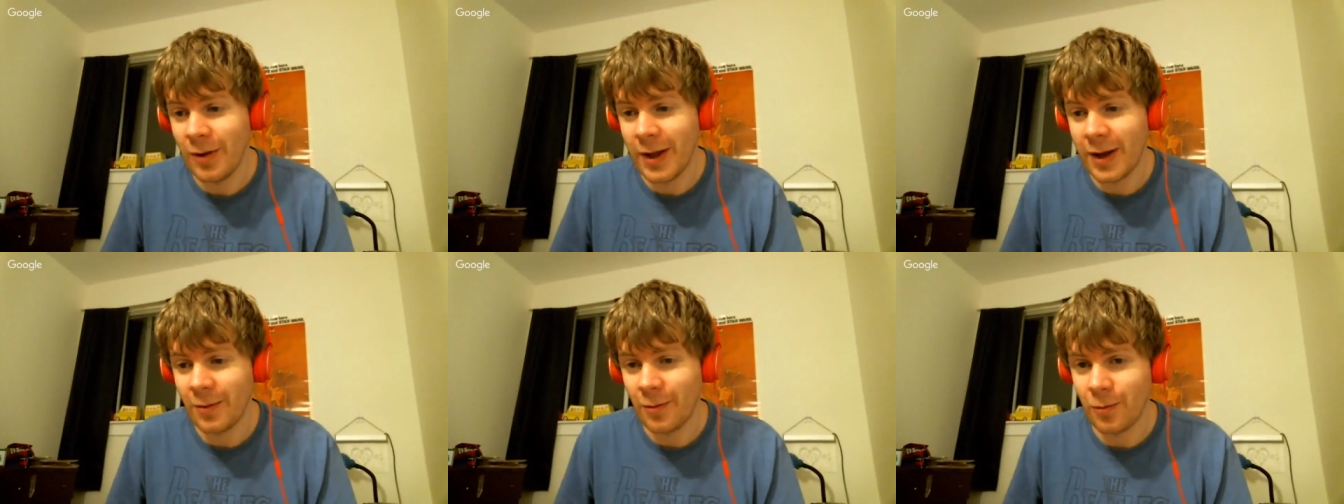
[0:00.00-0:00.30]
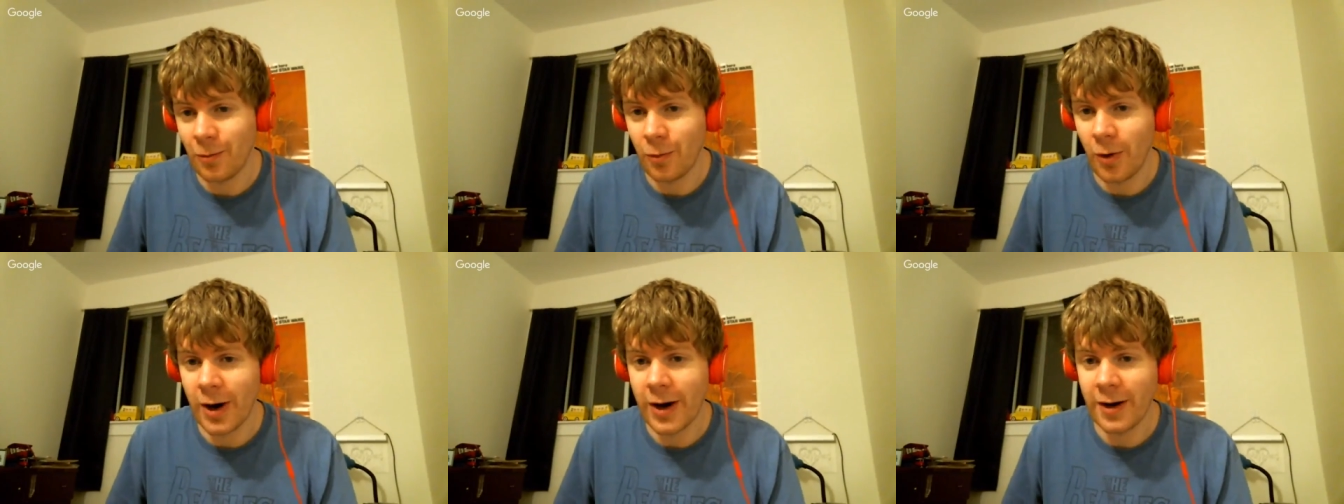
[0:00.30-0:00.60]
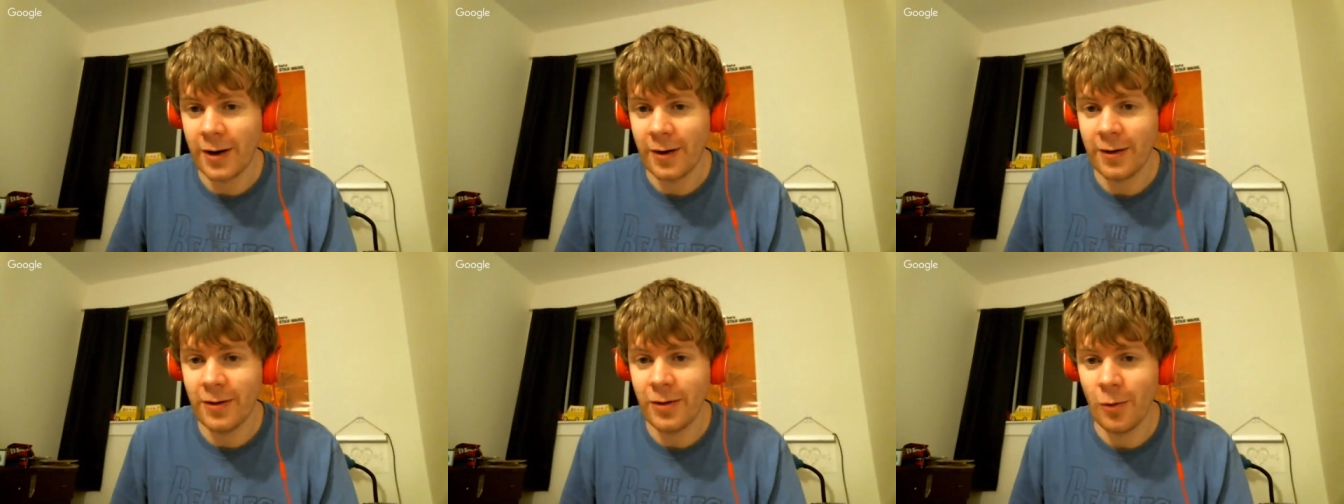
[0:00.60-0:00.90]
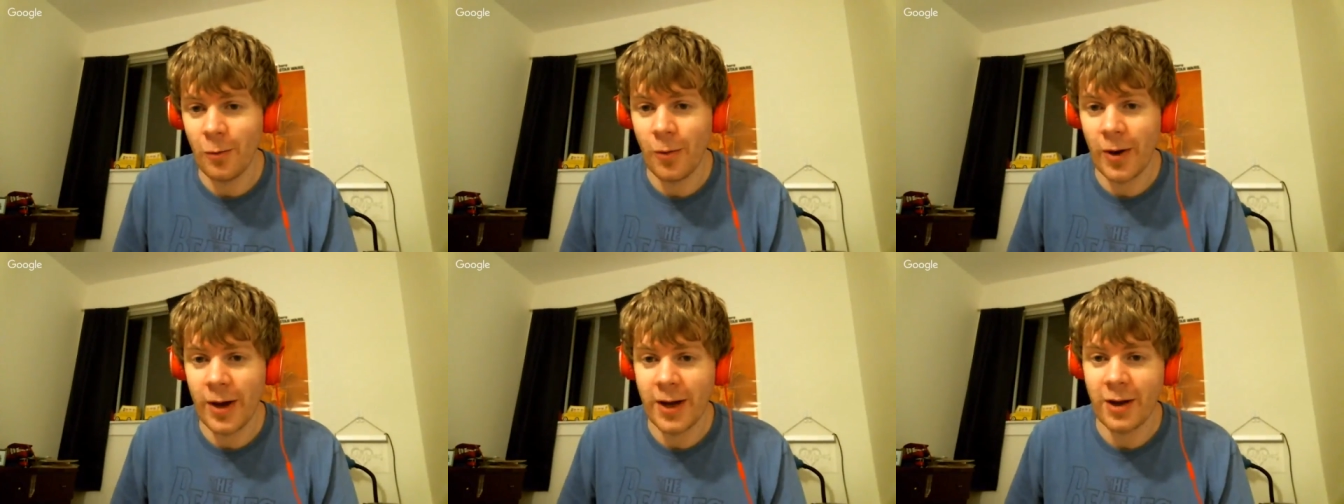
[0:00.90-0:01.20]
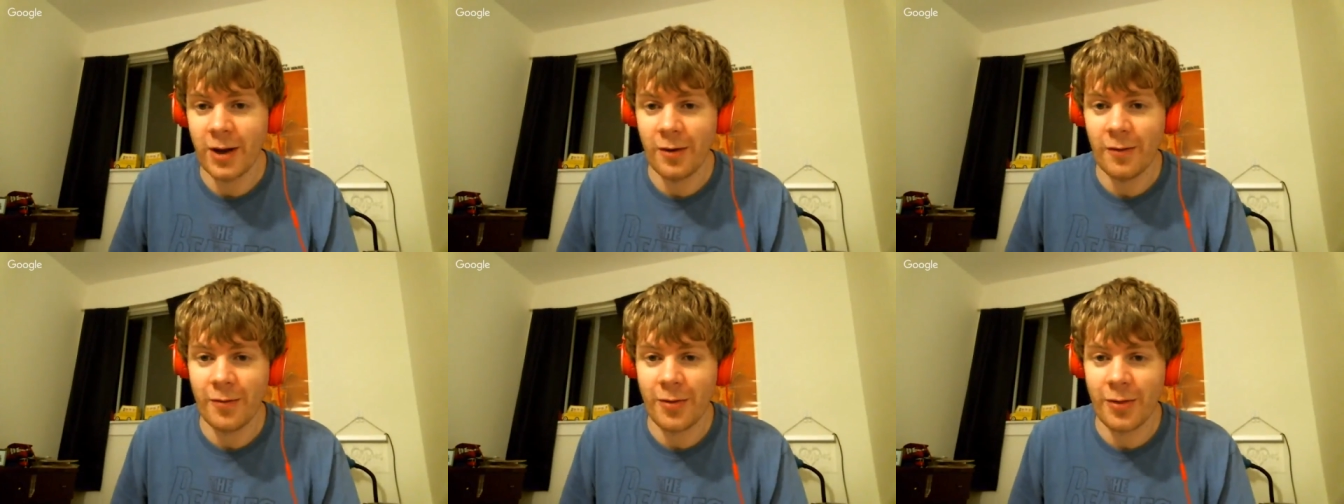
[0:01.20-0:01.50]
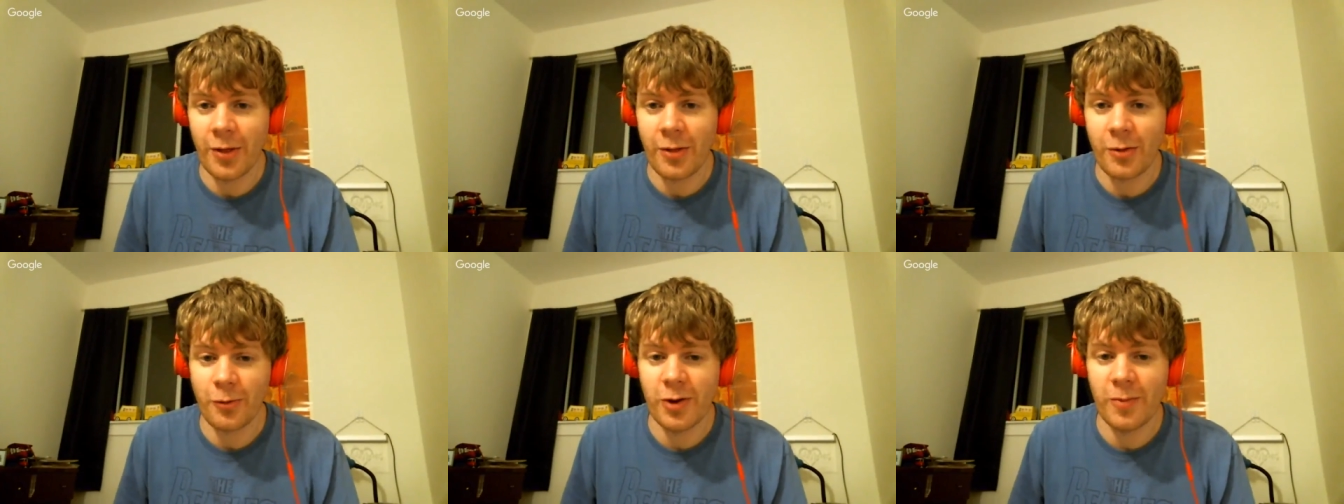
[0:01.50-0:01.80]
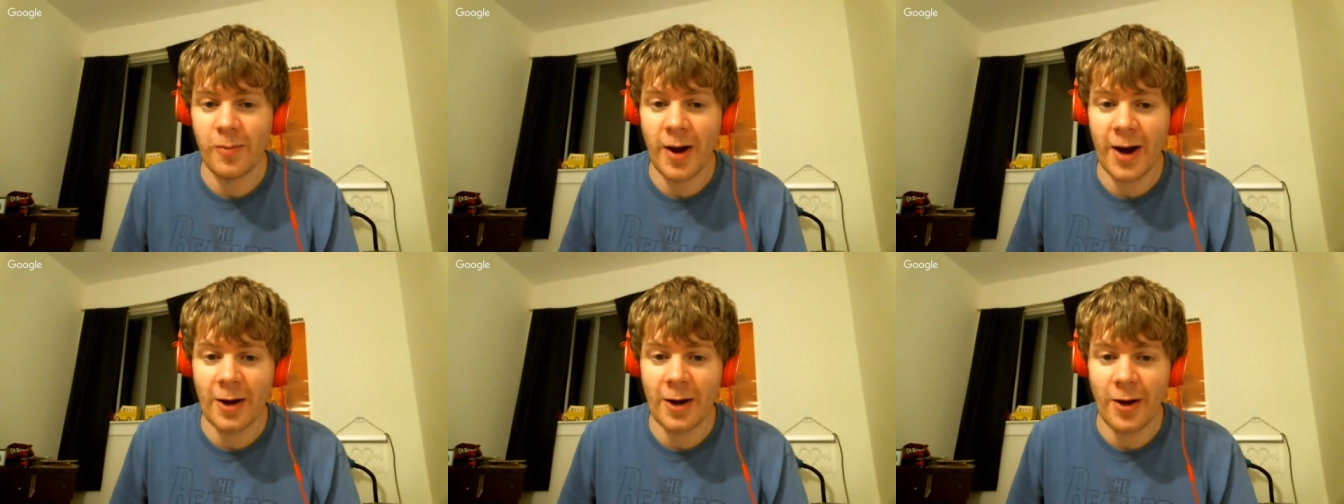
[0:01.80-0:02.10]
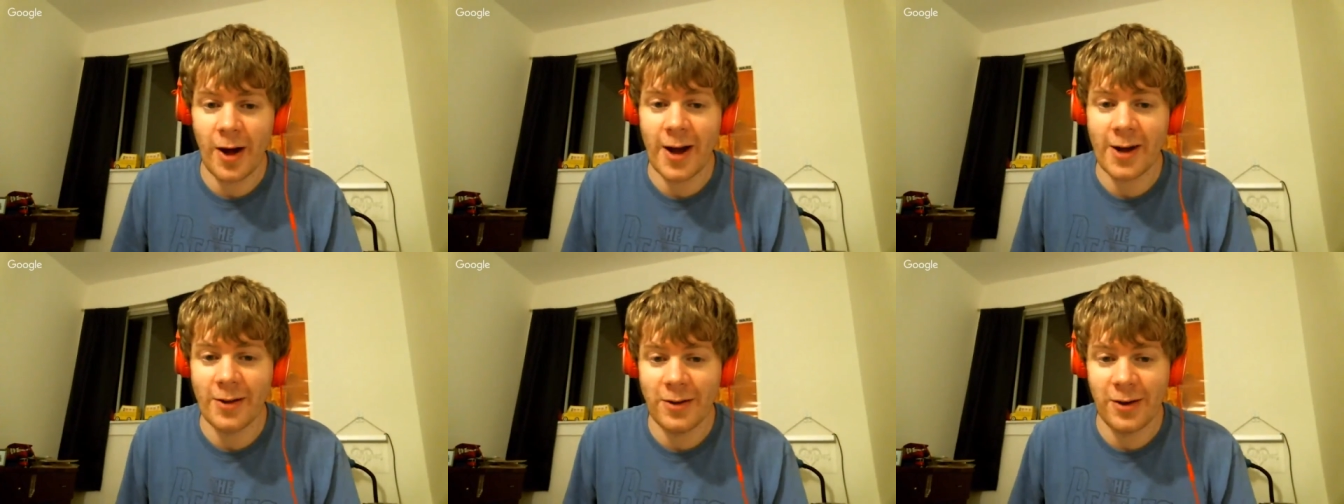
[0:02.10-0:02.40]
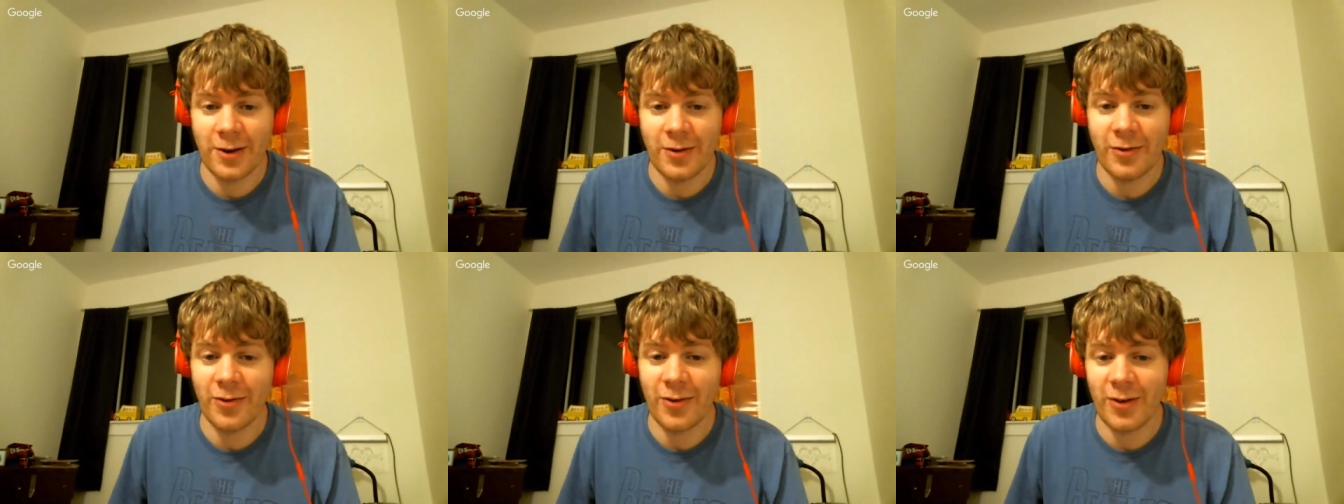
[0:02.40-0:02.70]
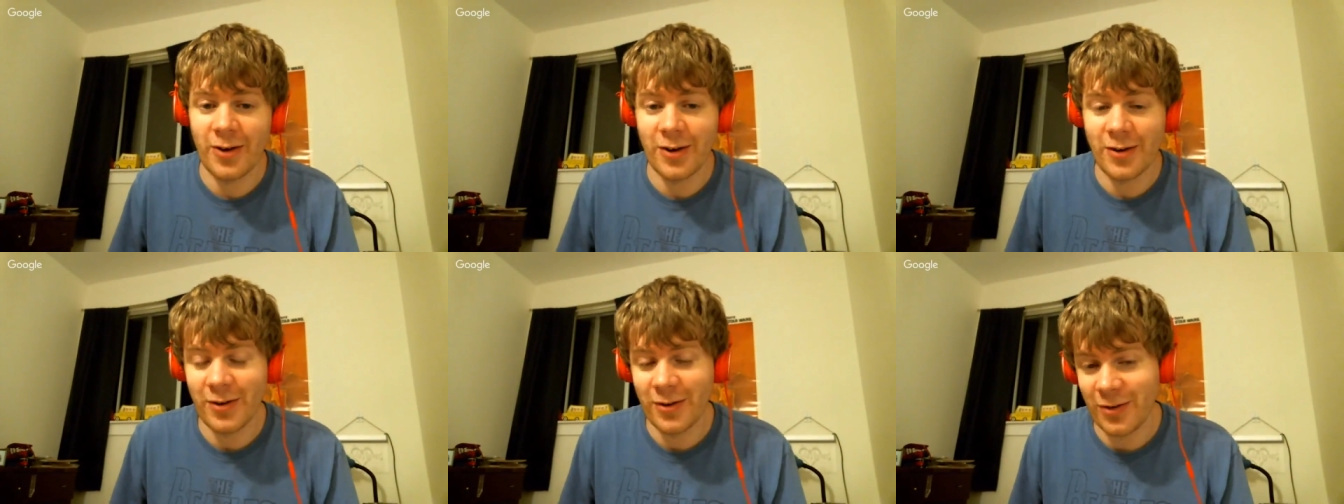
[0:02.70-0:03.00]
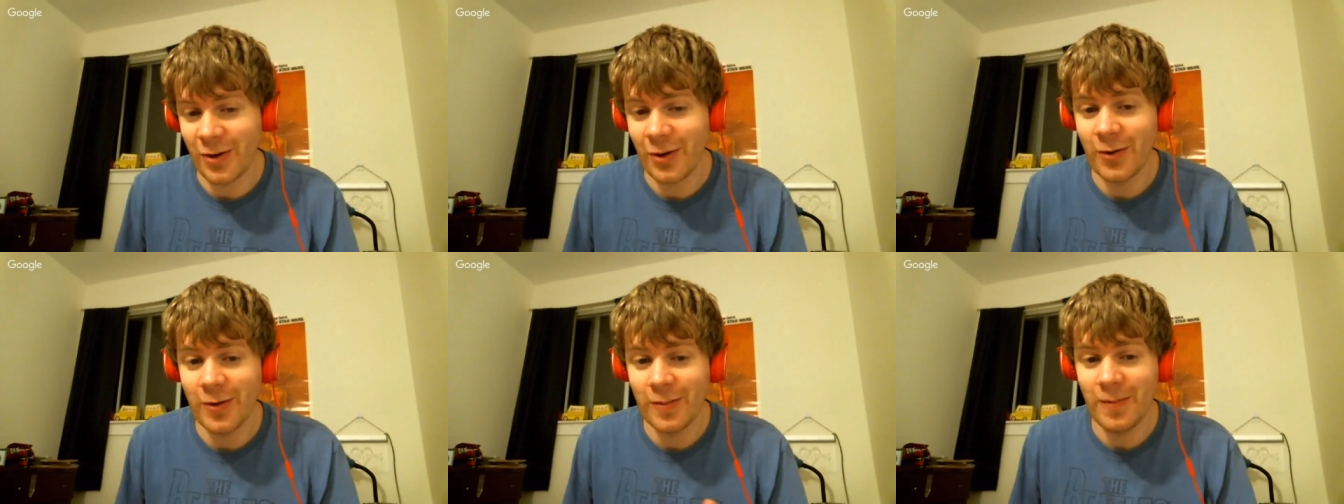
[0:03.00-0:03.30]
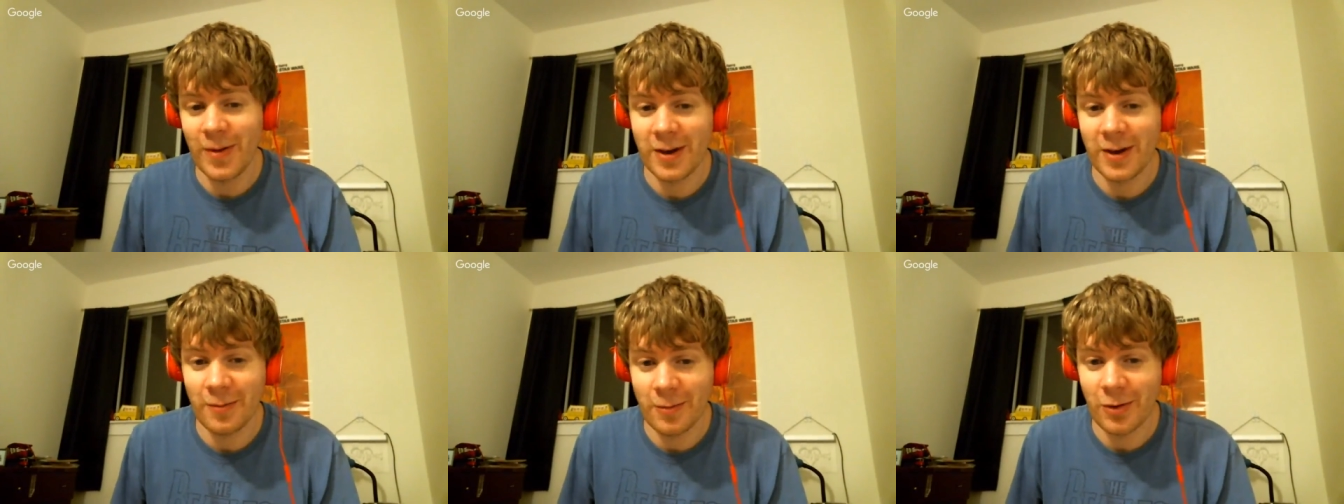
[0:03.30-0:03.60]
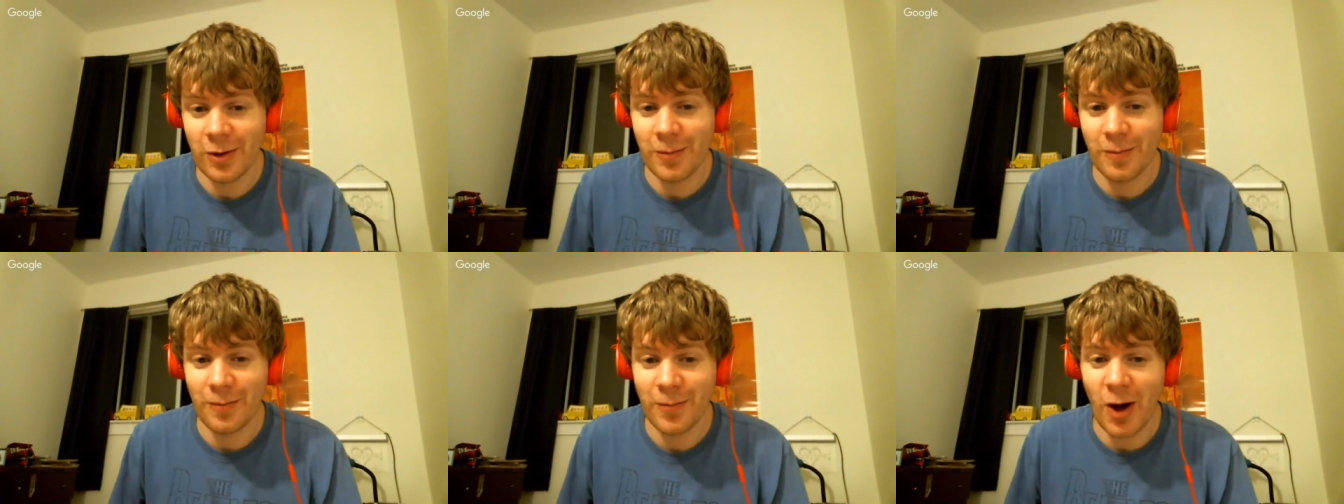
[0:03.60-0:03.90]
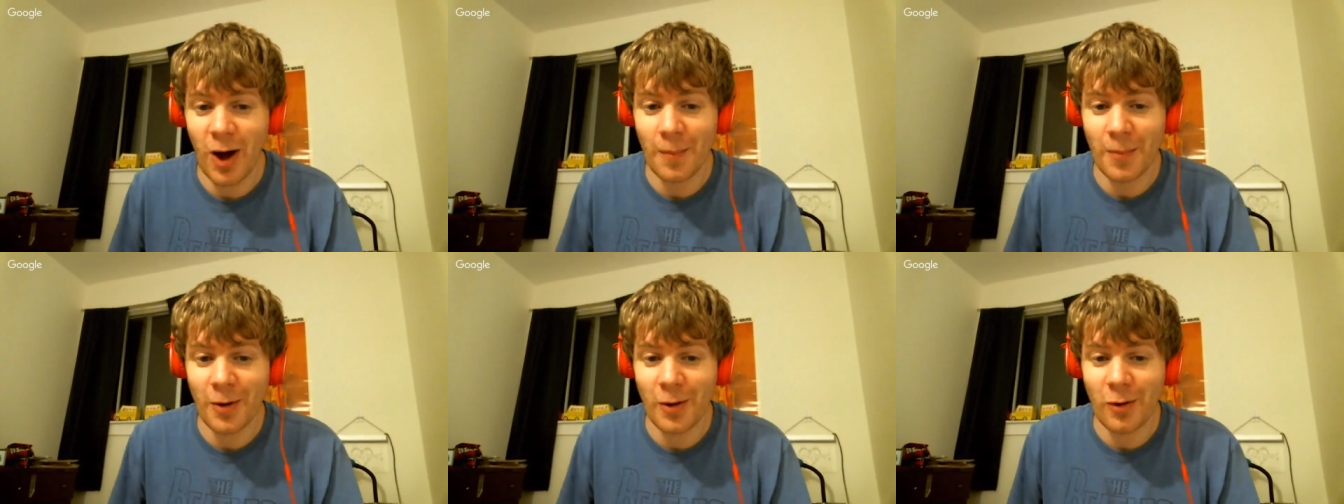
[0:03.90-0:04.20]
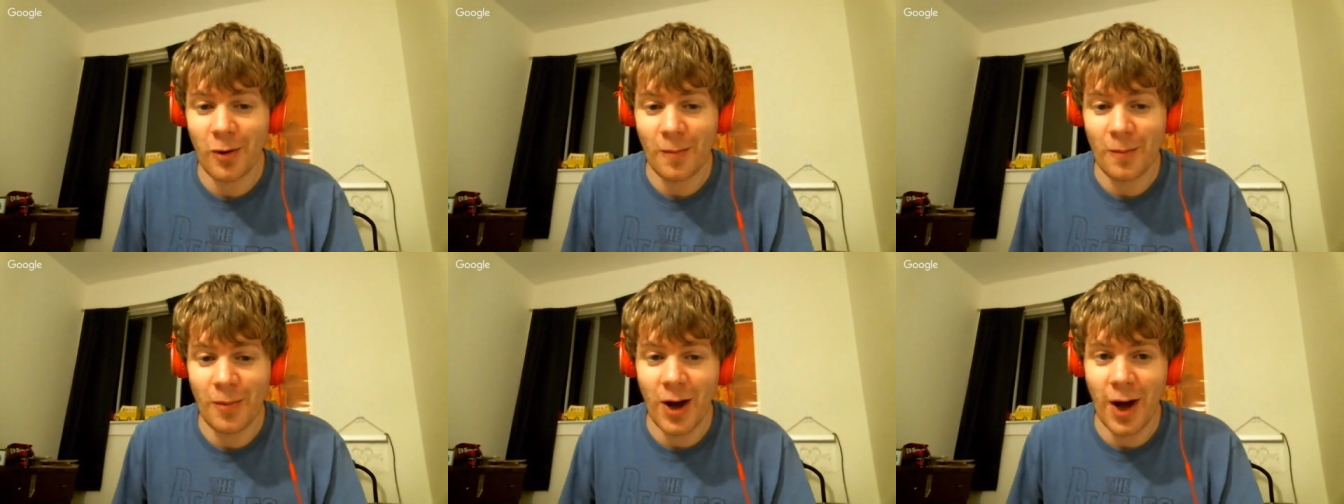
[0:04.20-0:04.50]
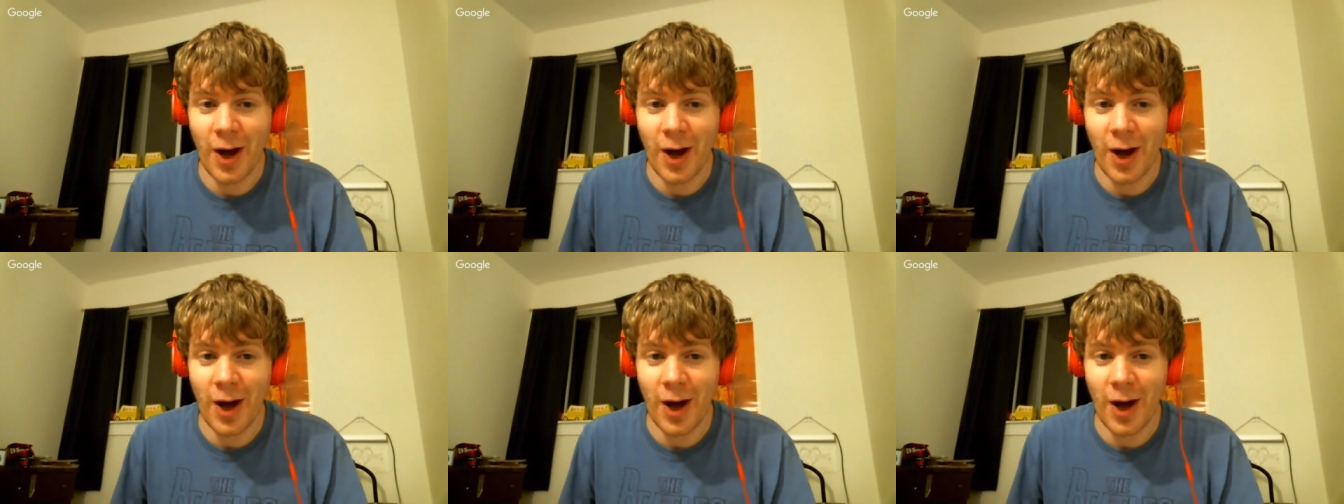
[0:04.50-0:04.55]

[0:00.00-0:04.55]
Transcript: like right in the wake of the 3 Mile Island incident, so it made it really topical and